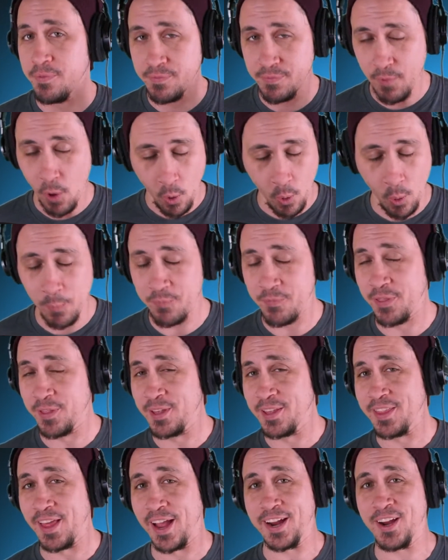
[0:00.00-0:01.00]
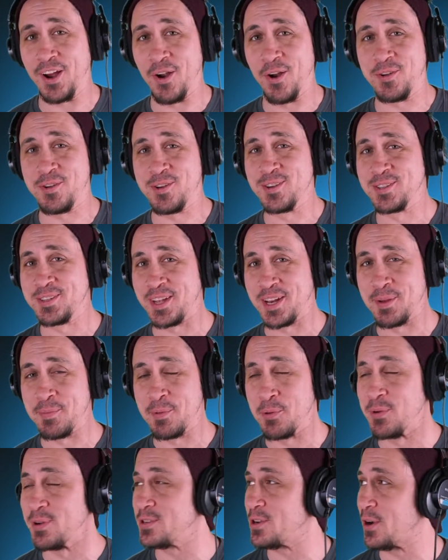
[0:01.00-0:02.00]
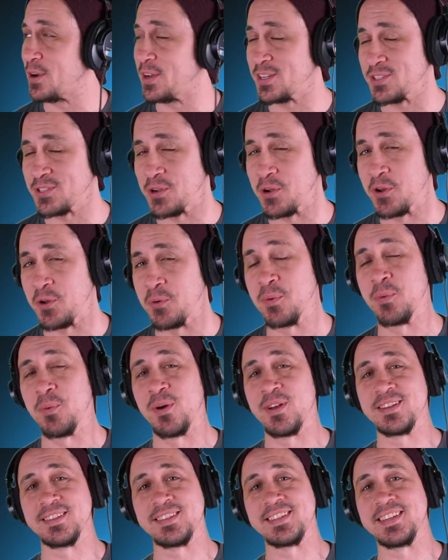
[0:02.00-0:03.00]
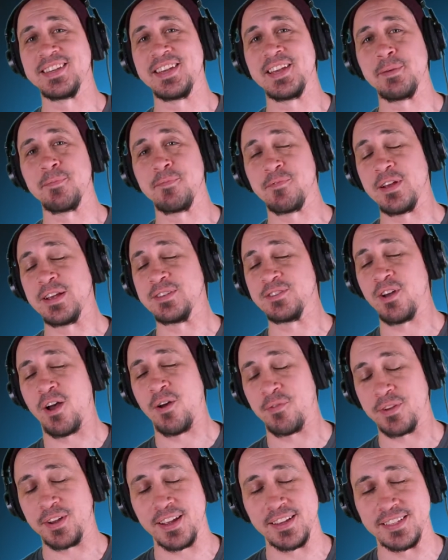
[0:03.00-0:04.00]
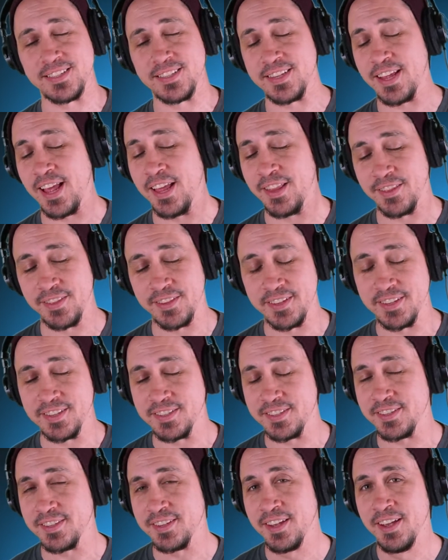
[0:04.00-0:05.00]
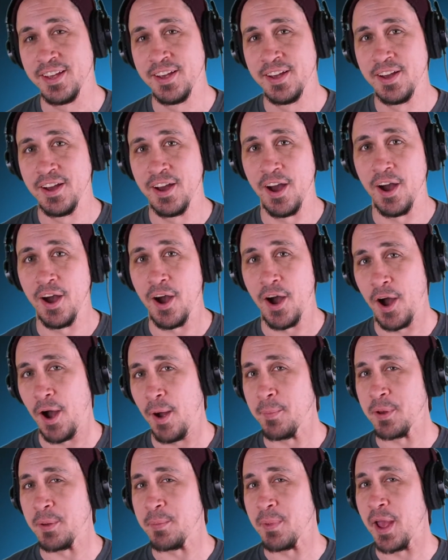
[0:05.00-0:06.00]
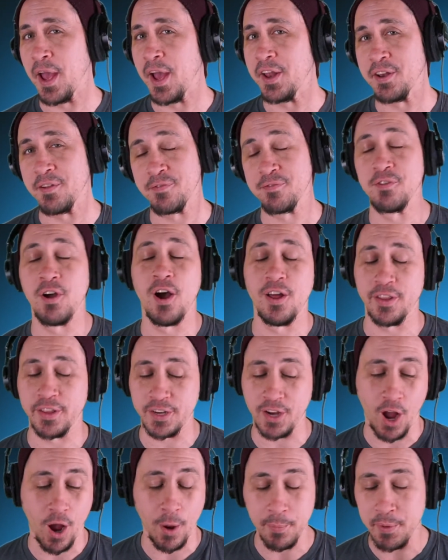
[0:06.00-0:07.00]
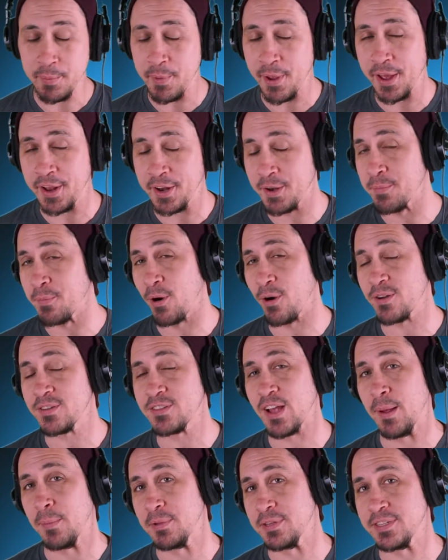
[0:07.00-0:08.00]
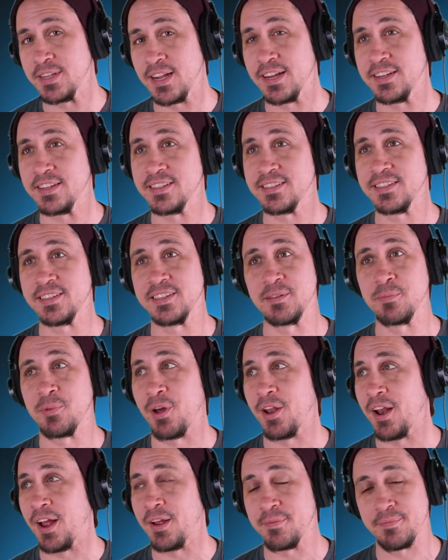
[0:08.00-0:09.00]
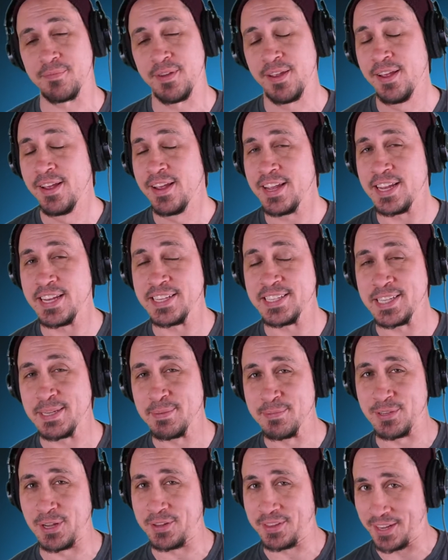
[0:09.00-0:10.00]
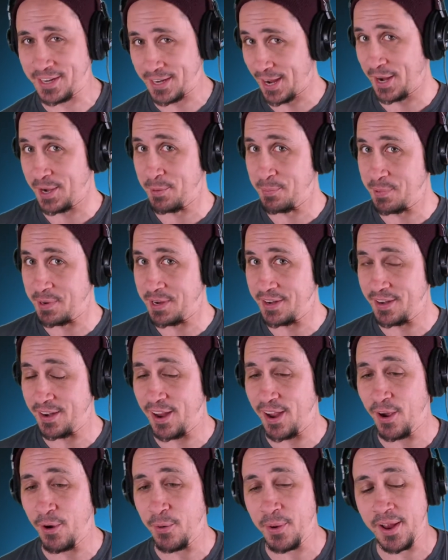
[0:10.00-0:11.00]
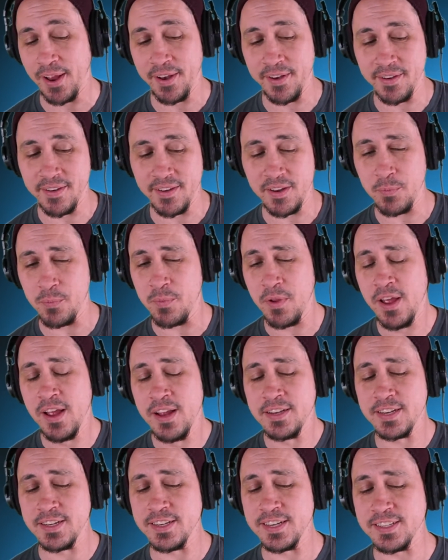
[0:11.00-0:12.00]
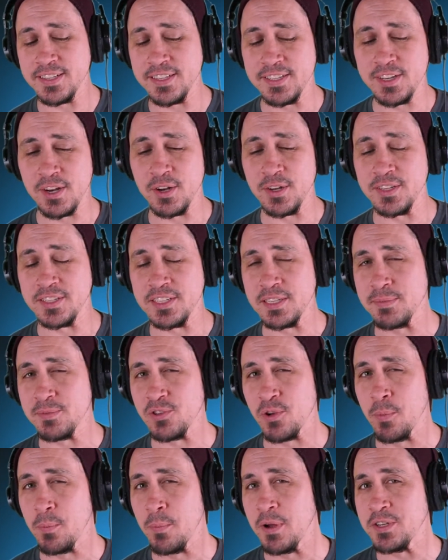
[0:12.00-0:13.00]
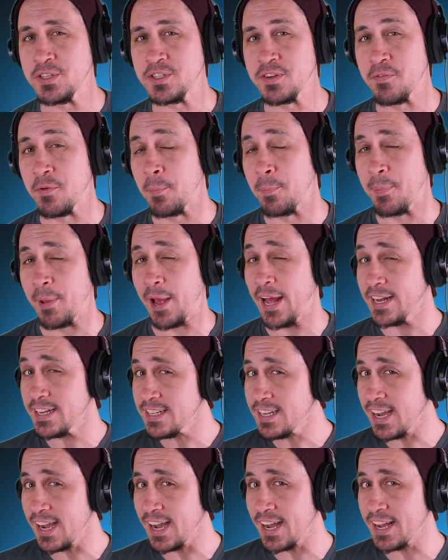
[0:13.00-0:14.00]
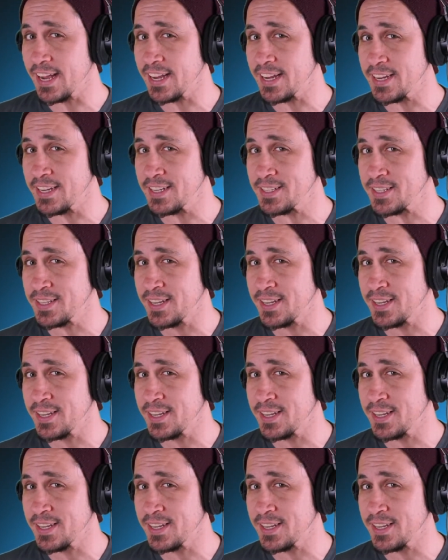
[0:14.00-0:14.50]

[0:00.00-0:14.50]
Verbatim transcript: hopefully that character's going to be returning soon, and we want to see him face off against at least Omni-Man, if not, like, Omni-Man and Mark simultaneously. But he seems like the guy to beat now, and he didn't necessarily seem so much of a bad guy,